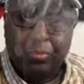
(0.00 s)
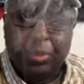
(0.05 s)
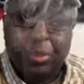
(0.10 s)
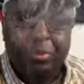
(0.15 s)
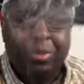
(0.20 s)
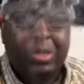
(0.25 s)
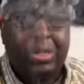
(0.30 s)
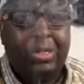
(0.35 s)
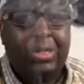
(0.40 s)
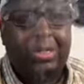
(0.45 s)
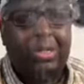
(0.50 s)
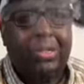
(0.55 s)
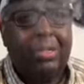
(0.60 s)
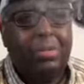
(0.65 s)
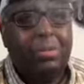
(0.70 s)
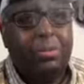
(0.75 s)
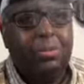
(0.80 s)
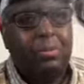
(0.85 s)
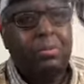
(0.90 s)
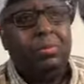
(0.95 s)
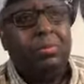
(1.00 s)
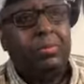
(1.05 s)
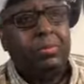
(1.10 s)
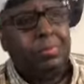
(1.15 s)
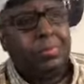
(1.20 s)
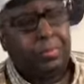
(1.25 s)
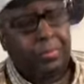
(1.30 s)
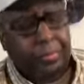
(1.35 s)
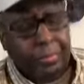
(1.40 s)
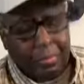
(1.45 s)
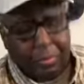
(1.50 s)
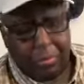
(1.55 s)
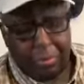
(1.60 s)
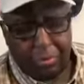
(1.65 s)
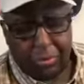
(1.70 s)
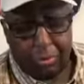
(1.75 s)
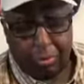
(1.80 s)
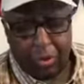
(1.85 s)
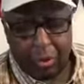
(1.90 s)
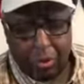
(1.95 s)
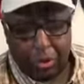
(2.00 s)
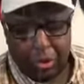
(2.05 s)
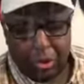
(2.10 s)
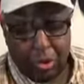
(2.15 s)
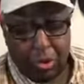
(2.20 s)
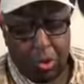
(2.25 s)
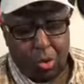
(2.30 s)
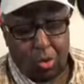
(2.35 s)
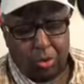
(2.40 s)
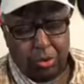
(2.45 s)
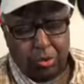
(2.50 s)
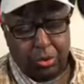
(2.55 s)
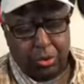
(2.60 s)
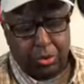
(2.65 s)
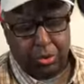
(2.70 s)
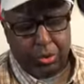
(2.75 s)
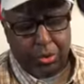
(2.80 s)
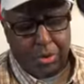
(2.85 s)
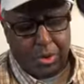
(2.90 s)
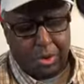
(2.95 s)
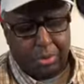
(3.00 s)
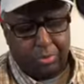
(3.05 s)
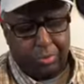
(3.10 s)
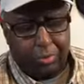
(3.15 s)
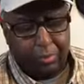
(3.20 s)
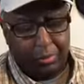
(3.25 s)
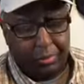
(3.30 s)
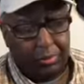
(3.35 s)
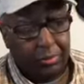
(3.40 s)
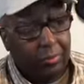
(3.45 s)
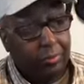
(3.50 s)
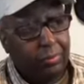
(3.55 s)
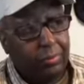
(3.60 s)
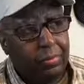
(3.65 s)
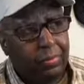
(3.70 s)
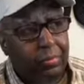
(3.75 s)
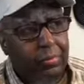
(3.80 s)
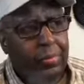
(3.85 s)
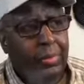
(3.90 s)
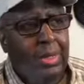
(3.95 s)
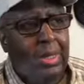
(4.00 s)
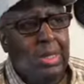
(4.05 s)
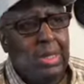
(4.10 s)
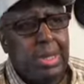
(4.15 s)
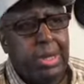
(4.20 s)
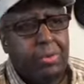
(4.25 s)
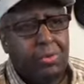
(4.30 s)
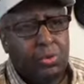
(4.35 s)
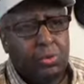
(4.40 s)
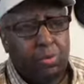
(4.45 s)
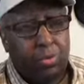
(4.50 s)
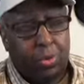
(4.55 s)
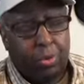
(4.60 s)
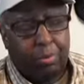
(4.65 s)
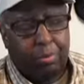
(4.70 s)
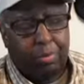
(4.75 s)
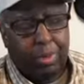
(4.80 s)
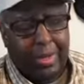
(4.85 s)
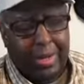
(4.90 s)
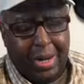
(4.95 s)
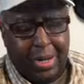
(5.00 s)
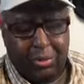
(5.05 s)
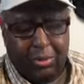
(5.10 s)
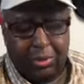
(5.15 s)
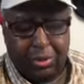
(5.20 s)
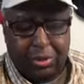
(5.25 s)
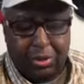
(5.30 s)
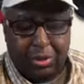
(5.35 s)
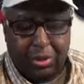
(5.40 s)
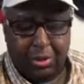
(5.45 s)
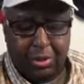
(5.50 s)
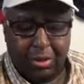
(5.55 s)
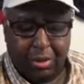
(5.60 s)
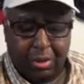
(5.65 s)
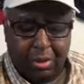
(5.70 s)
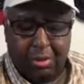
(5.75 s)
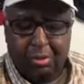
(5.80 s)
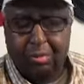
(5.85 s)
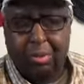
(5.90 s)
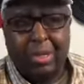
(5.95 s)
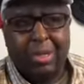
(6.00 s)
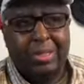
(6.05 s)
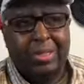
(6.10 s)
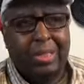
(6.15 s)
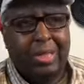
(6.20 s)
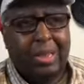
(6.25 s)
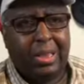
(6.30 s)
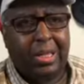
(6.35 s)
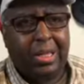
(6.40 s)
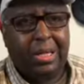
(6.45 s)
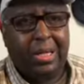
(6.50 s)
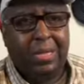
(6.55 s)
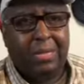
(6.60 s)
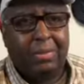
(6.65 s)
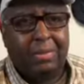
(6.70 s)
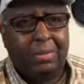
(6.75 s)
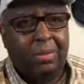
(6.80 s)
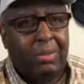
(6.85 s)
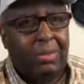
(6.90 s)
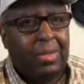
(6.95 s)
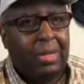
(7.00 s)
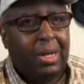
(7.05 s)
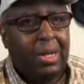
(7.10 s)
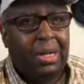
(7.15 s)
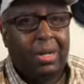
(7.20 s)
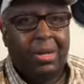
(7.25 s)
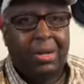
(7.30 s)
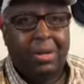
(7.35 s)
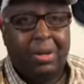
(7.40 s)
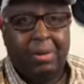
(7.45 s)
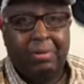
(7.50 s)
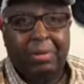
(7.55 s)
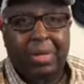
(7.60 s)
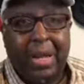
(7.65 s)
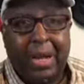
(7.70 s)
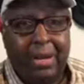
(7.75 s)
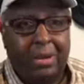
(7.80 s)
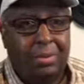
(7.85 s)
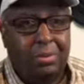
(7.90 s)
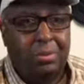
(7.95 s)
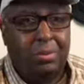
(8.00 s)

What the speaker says: but it's with the cold draw, it was more pronounced. But as I lit it, it kind of calmed down.